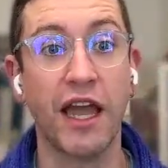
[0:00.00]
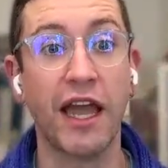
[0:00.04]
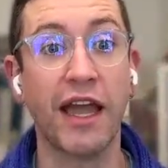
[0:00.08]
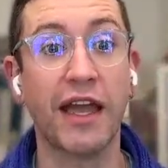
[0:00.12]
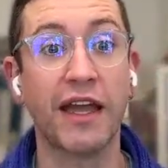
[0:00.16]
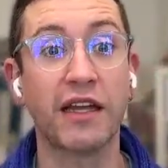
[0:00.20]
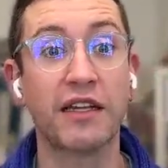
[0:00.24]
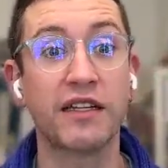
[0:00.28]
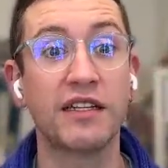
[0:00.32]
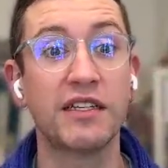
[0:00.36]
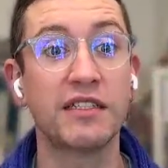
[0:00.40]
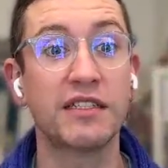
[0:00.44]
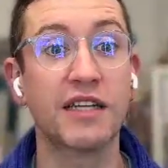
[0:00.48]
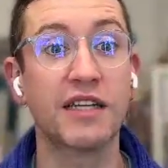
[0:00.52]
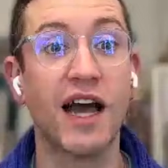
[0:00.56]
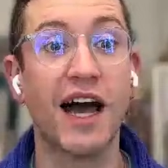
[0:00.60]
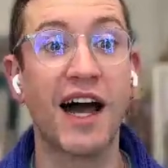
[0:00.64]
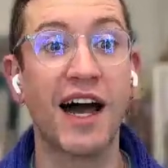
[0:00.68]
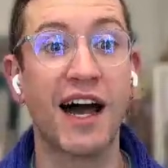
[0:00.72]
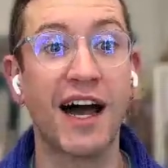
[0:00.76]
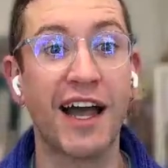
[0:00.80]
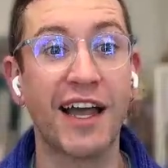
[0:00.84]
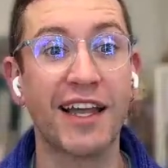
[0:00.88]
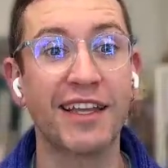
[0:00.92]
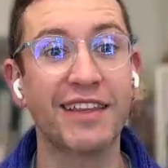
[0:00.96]
and
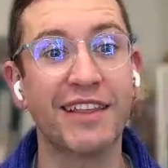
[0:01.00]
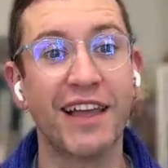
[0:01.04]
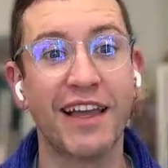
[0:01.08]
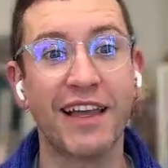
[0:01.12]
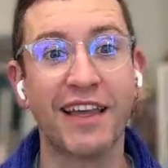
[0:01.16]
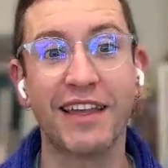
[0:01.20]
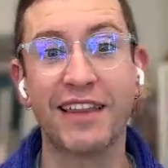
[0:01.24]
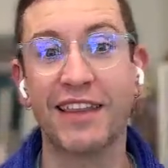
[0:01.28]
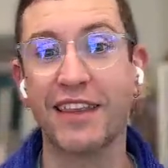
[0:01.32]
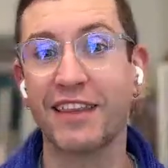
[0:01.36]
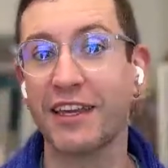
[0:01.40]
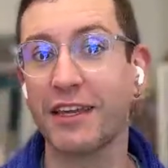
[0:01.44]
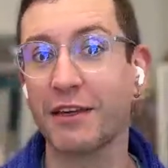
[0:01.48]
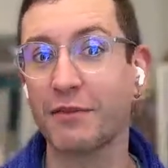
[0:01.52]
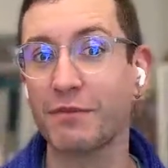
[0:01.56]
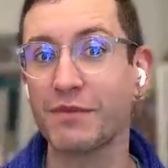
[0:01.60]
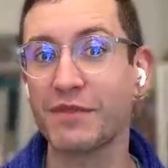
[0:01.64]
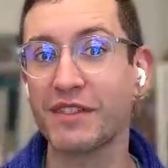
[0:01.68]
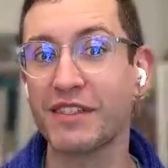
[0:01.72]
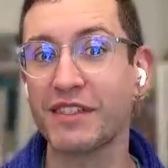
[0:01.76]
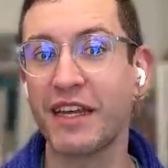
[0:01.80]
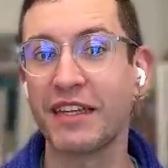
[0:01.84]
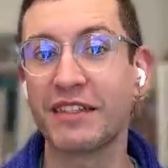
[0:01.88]
I like themes.